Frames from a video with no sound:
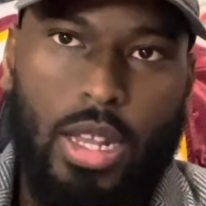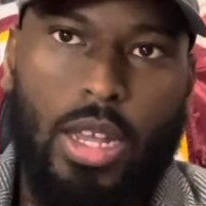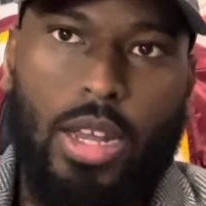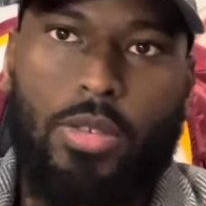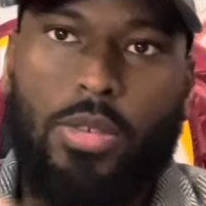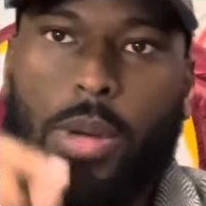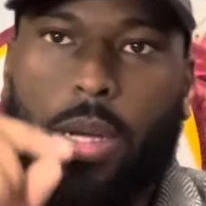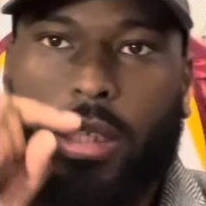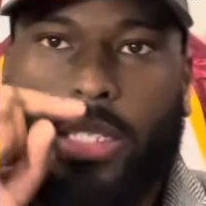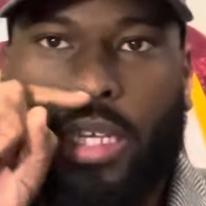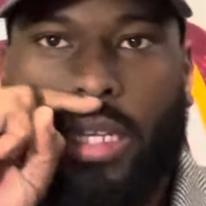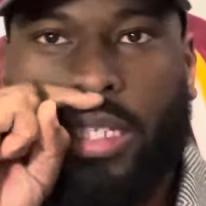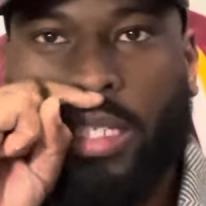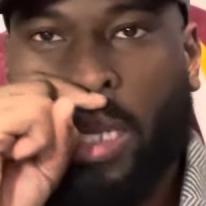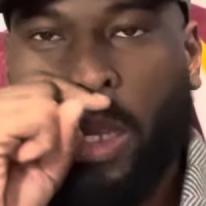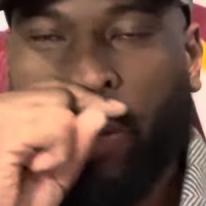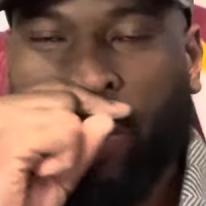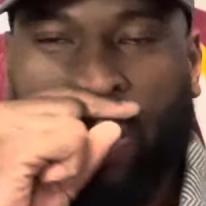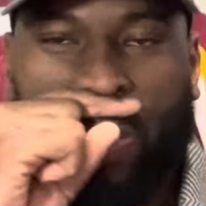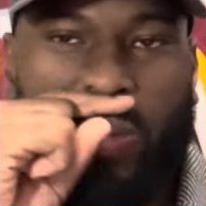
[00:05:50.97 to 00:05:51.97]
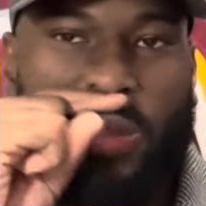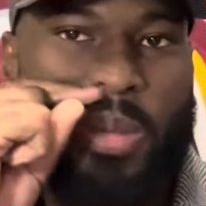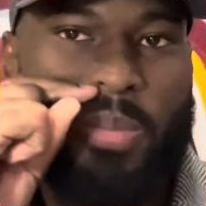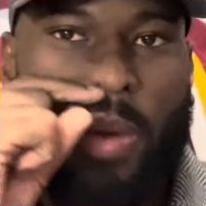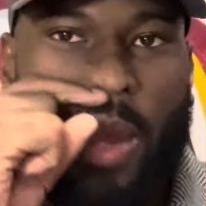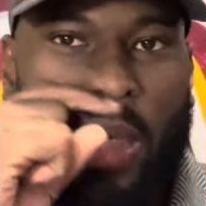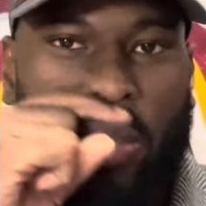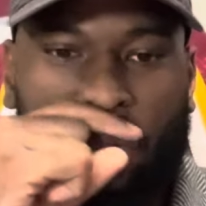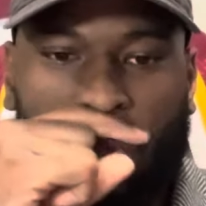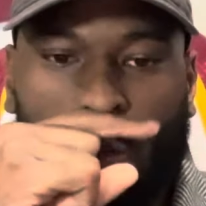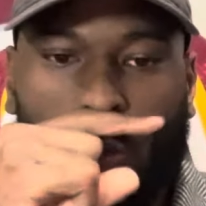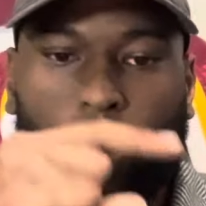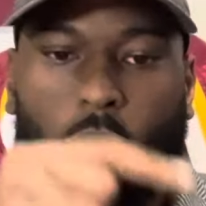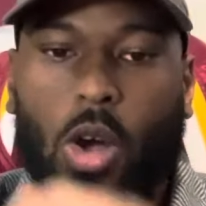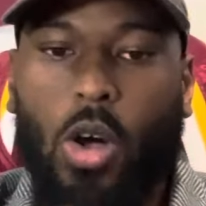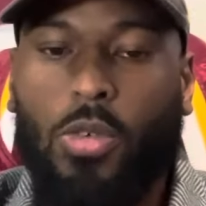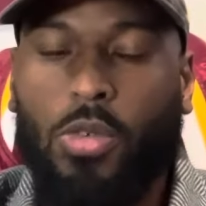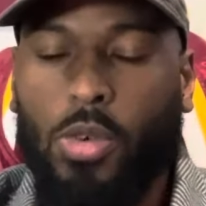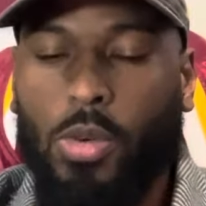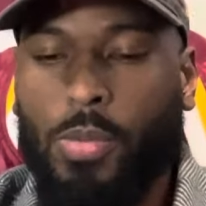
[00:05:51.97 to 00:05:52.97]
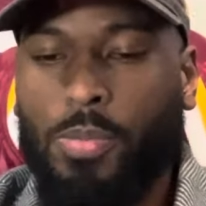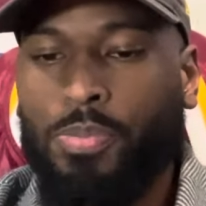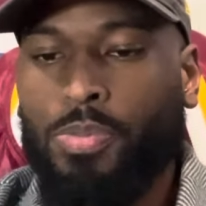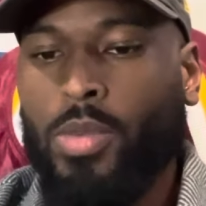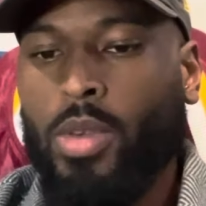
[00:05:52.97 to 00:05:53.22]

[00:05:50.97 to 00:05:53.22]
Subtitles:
Everybody's saying the same thing. It was the Panthers who were awful.